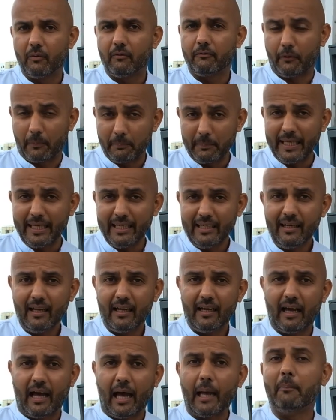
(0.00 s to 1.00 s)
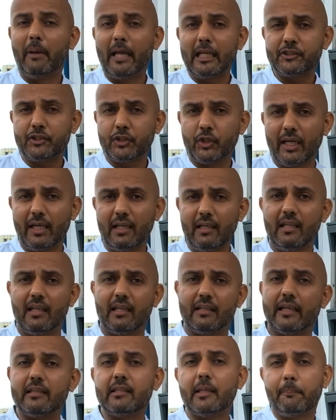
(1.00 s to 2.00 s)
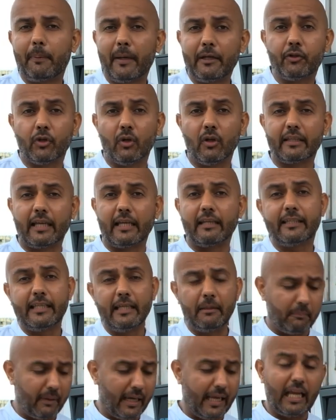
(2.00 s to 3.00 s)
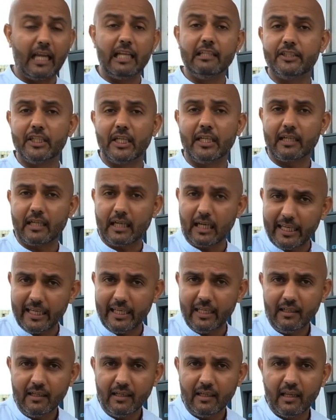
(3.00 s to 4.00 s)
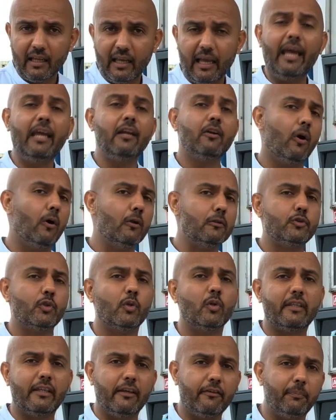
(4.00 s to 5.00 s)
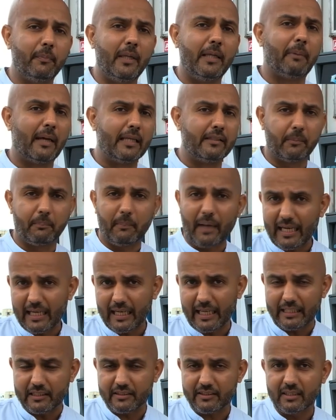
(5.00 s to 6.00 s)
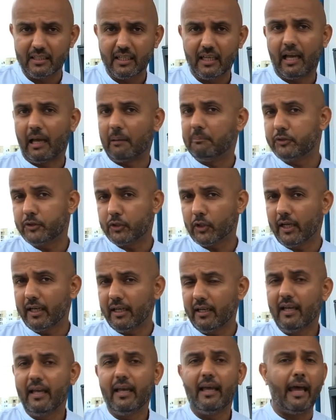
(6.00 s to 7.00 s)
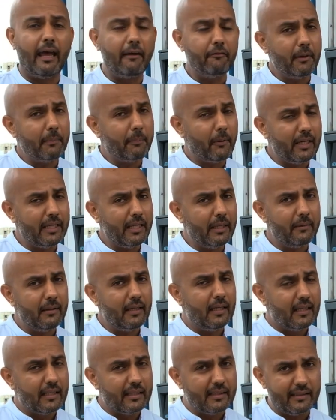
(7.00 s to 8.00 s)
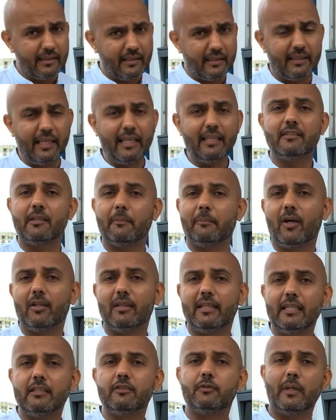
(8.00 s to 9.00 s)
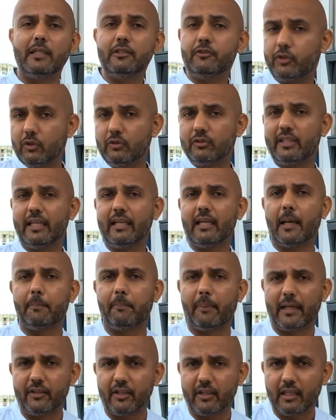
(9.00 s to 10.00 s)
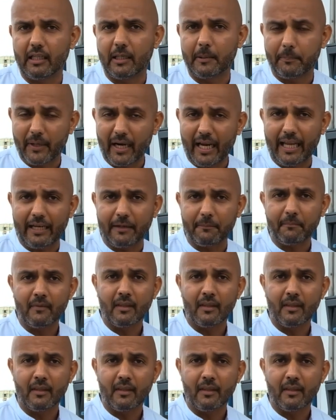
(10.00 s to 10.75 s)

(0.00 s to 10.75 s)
For me, I make sure that the petrol can keep my engine clean and also give me better mileage. I'm sure everybody thinks about this when choosing a particular brand.